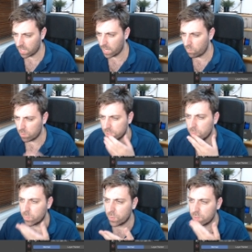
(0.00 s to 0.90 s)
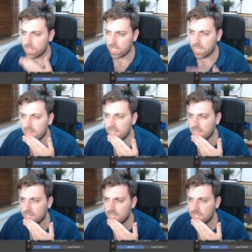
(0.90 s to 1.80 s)
I want to put
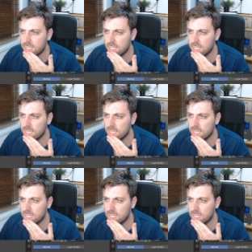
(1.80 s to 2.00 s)
in,